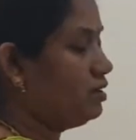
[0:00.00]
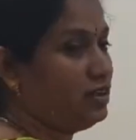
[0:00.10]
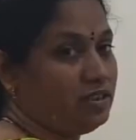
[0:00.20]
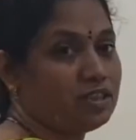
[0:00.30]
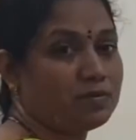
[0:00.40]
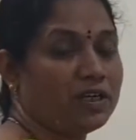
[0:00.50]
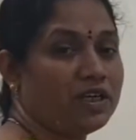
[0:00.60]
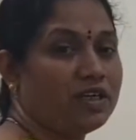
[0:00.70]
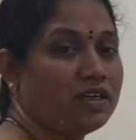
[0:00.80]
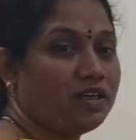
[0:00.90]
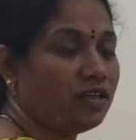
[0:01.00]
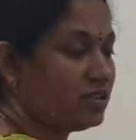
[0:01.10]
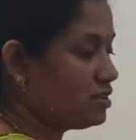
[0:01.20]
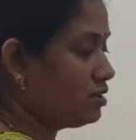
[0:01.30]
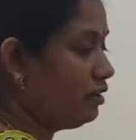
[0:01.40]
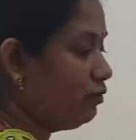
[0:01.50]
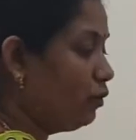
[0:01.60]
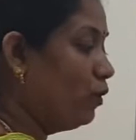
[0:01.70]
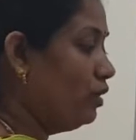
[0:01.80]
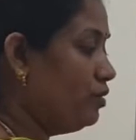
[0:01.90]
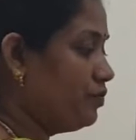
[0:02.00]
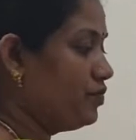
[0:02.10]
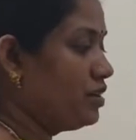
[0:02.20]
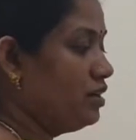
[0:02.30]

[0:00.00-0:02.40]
inspiratory reserve volume.